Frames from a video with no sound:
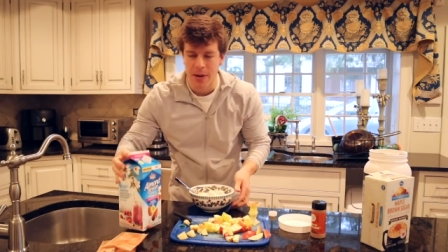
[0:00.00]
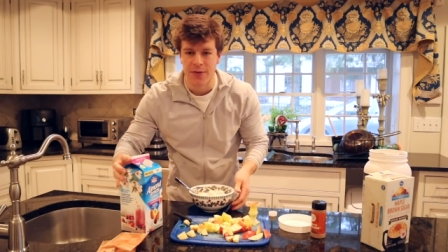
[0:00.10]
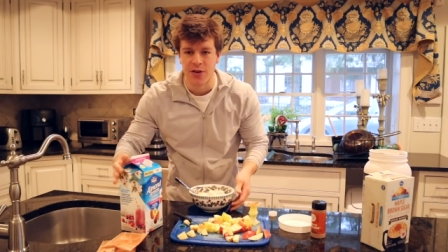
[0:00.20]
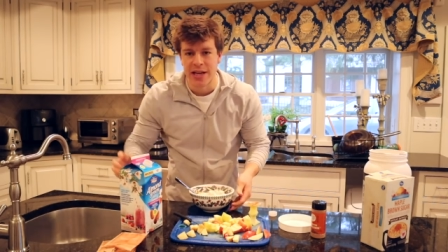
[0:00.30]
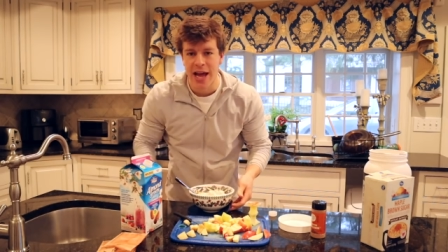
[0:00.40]

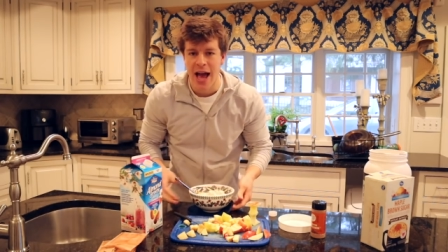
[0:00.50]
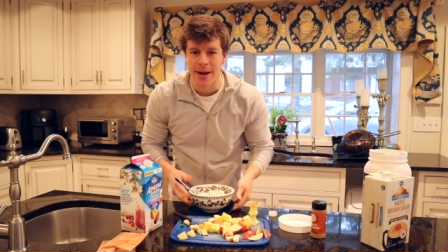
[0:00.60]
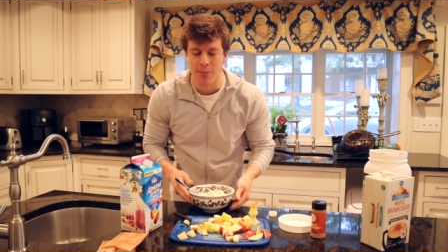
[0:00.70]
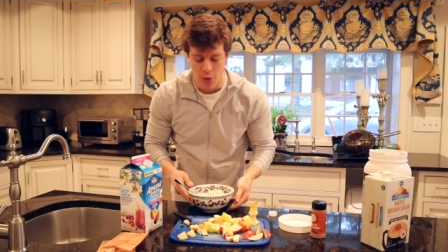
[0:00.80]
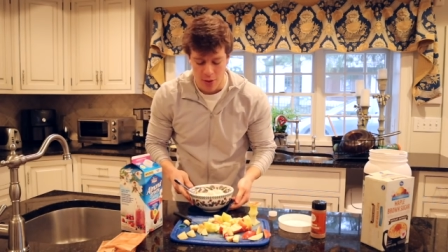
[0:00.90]
If you need to
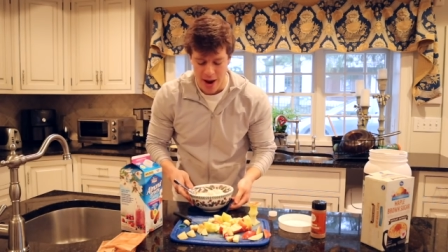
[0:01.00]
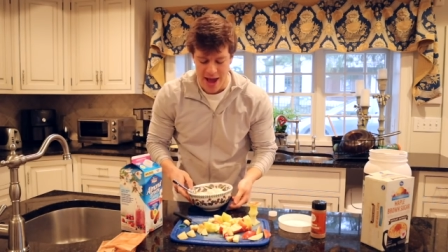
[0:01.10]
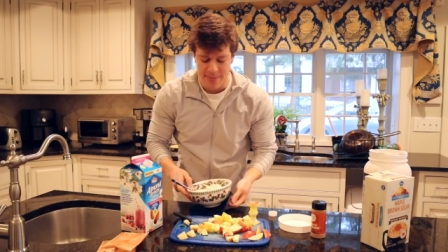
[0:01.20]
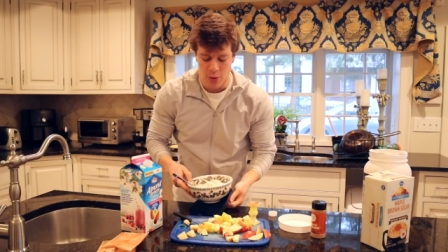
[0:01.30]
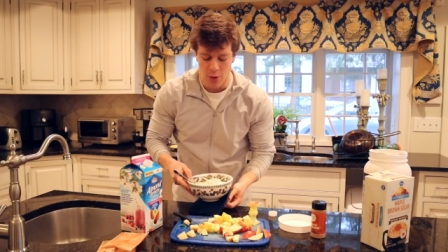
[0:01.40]
add more,
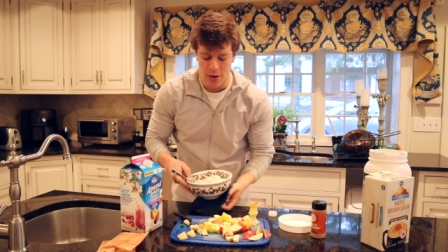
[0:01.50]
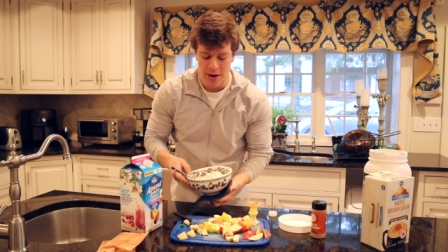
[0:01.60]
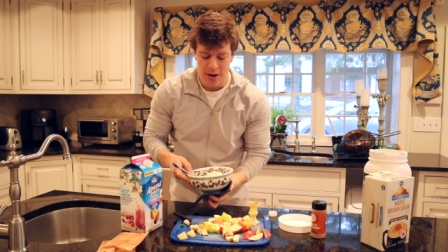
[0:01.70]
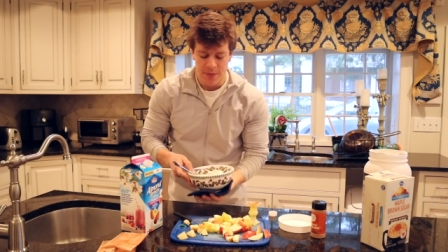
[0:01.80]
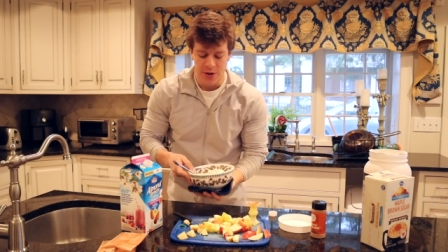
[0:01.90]
add
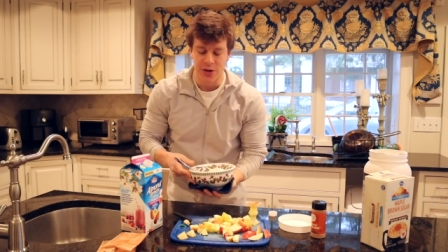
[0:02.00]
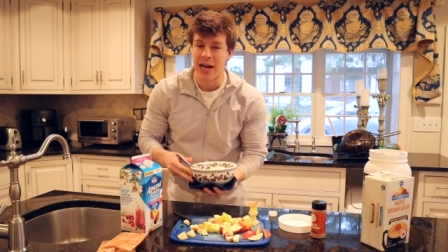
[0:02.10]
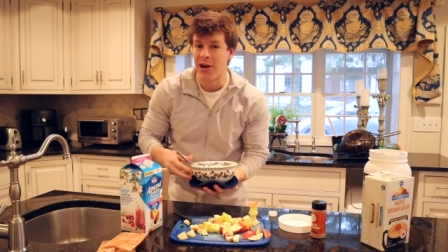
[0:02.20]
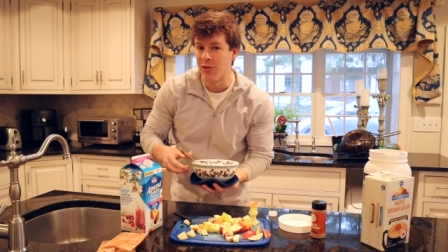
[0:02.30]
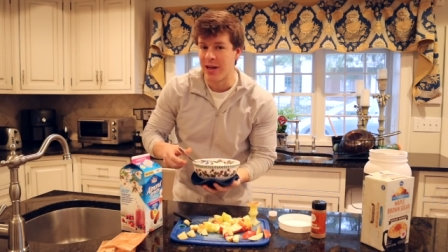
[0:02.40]
more. If you
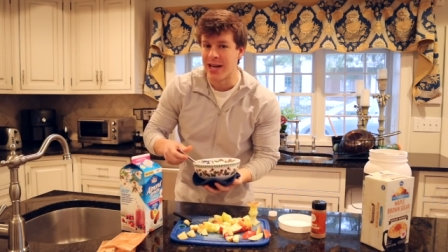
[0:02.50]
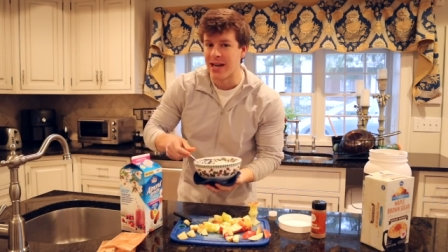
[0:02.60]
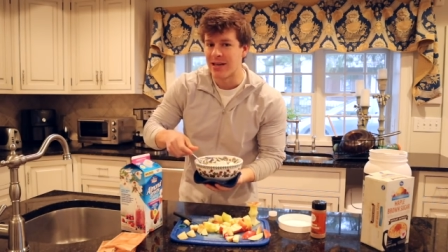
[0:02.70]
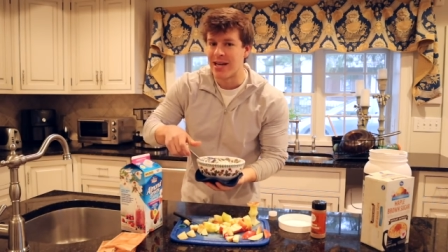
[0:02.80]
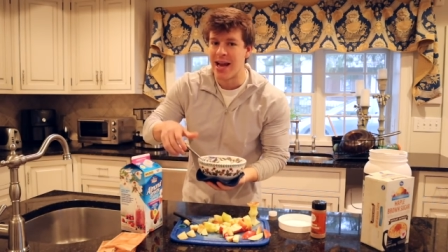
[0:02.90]
can't really
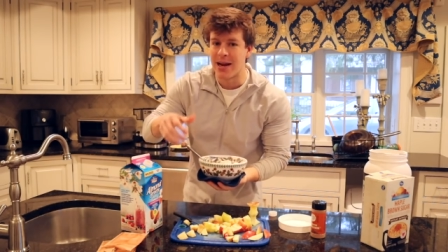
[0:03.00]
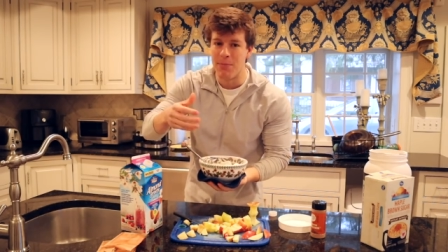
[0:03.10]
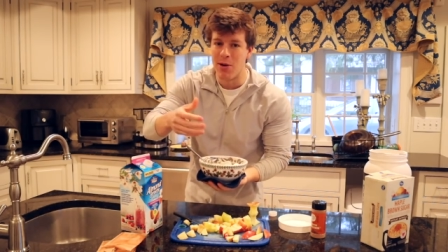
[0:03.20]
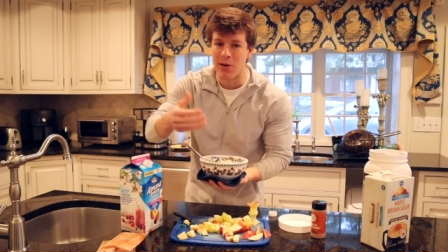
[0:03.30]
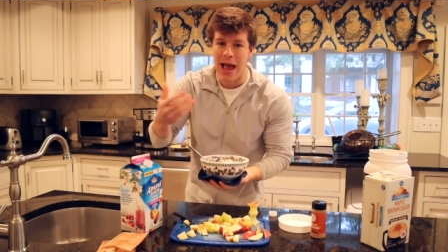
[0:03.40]
take
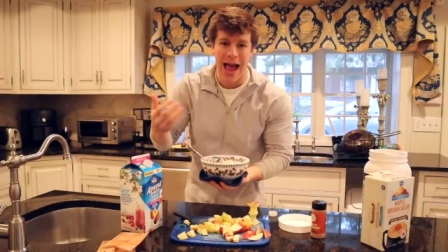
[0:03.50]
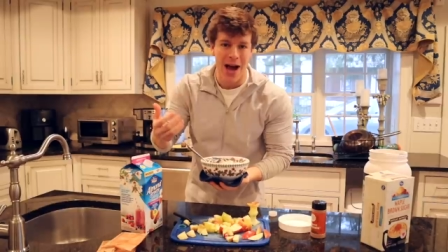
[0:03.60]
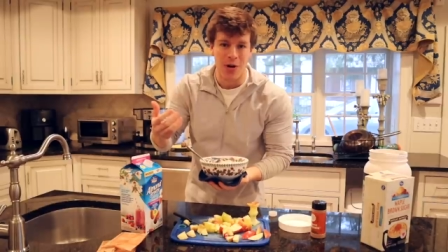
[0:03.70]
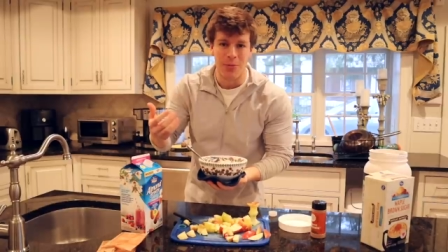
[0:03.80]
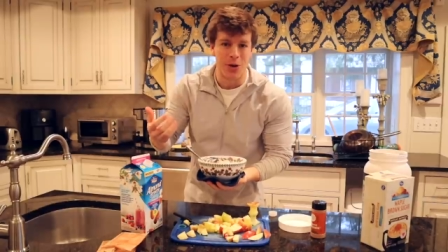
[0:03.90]
milk
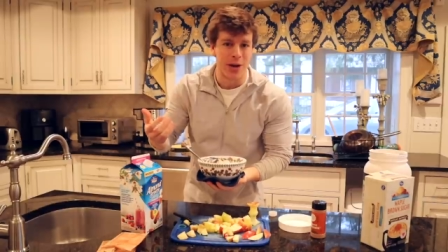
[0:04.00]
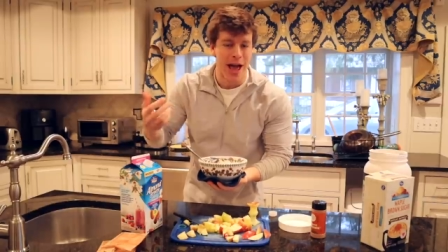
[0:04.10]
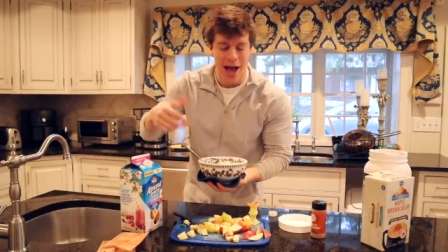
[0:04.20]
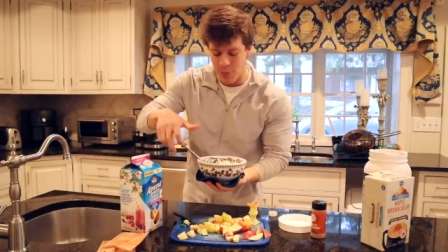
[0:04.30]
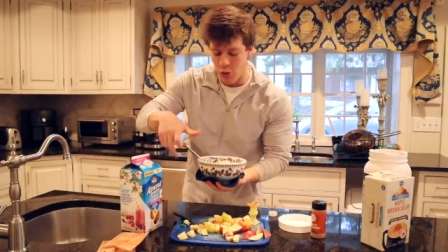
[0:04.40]
out, you can
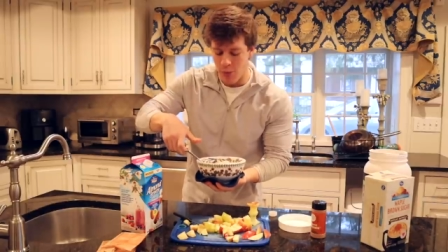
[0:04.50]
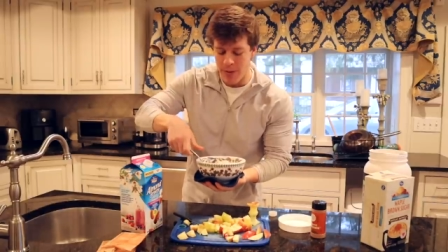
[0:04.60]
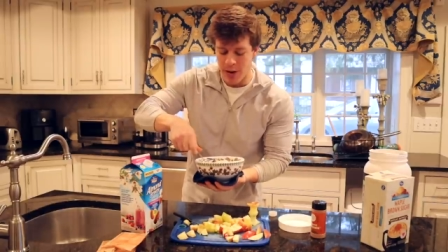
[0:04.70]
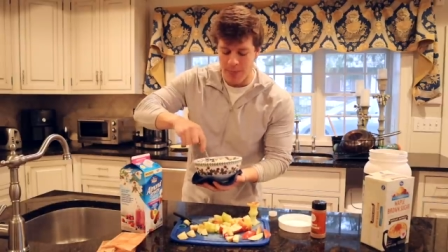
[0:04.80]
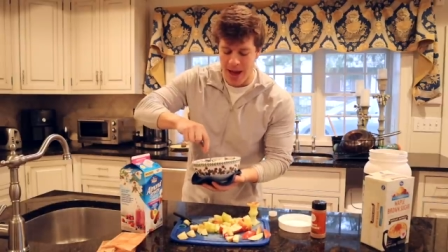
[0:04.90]
add more
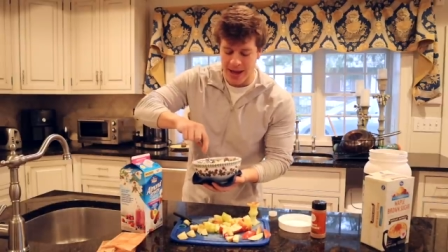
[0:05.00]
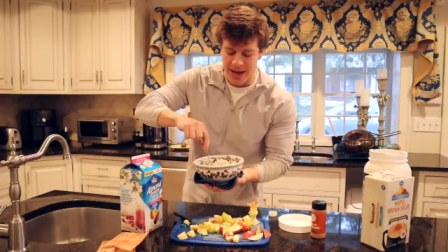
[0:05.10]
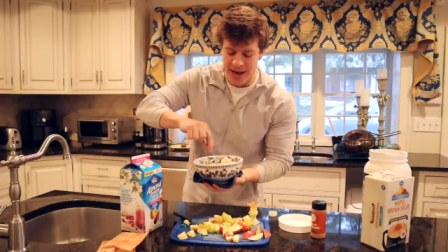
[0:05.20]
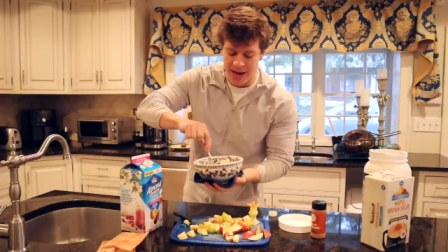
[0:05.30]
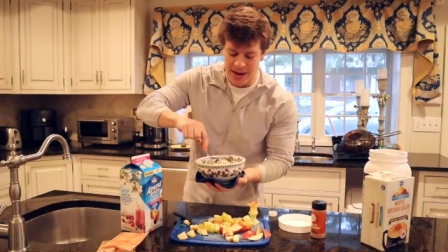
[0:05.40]
milk
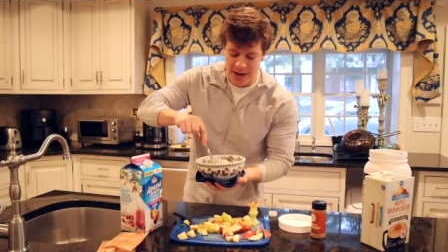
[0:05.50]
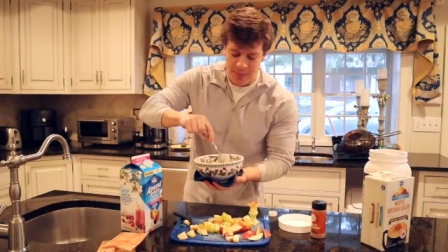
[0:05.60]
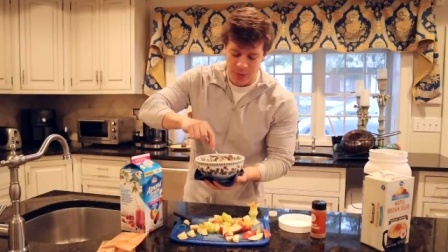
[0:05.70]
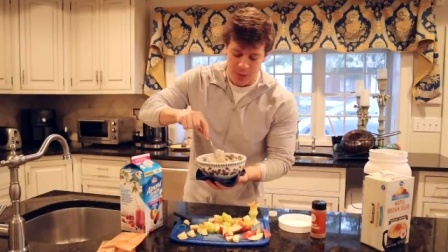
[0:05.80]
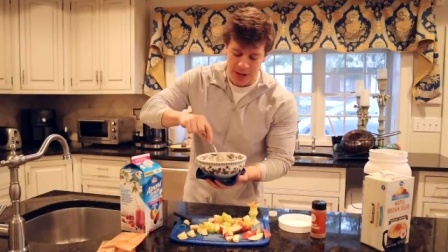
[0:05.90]
back in.
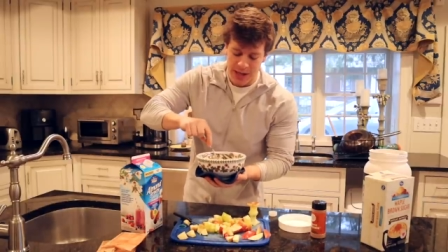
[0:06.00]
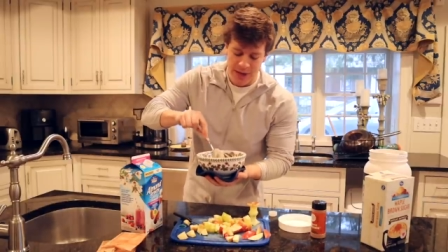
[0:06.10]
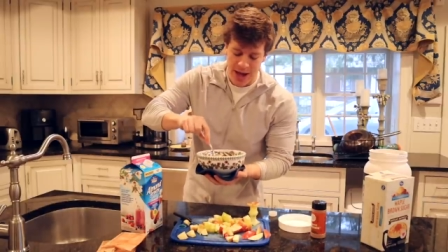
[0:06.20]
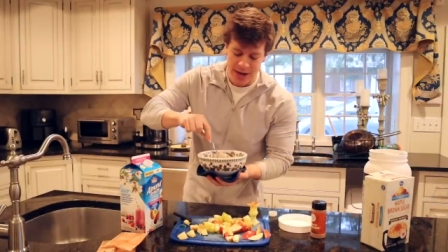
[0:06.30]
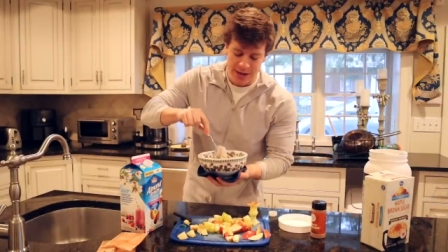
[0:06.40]
We're gonna give
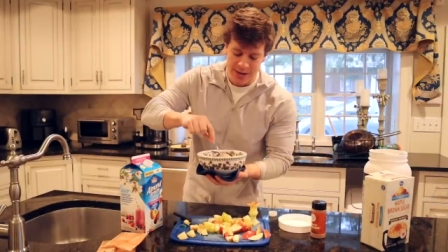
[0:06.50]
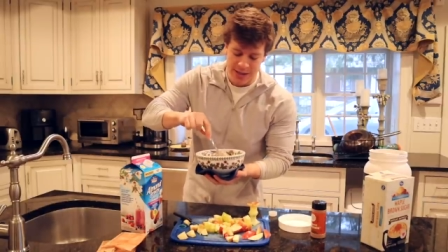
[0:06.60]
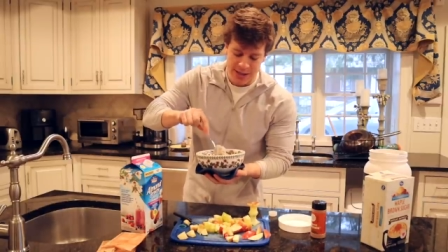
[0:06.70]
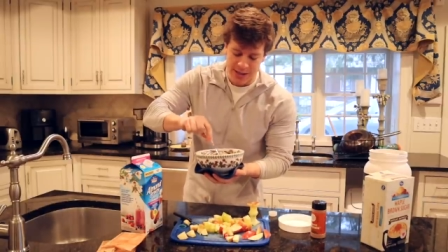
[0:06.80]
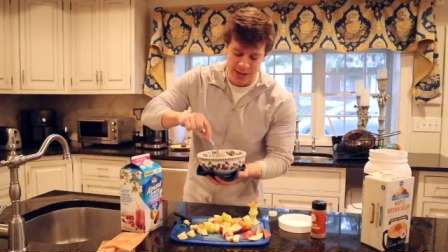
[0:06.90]
that a good
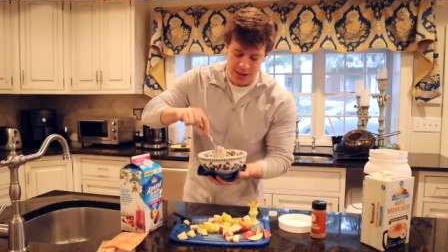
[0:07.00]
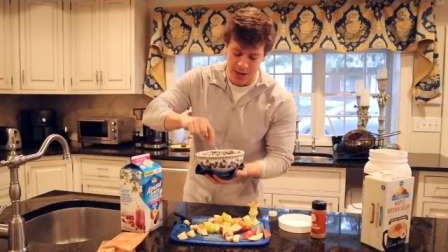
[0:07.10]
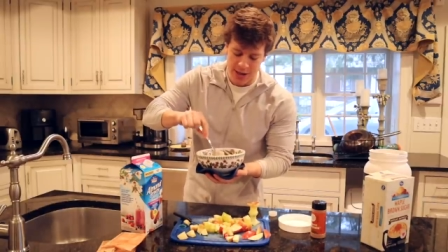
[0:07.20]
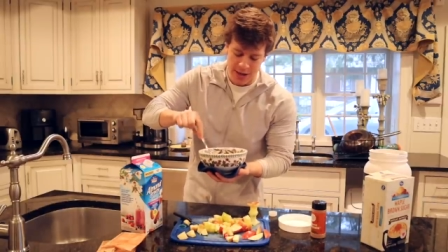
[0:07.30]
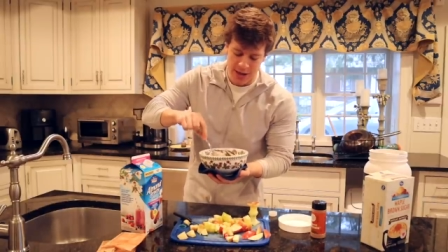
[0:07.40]

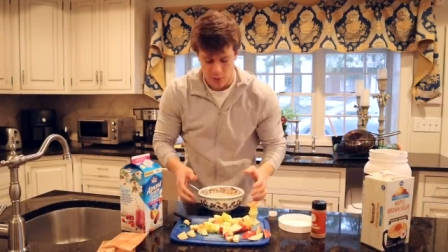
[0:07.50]
stir.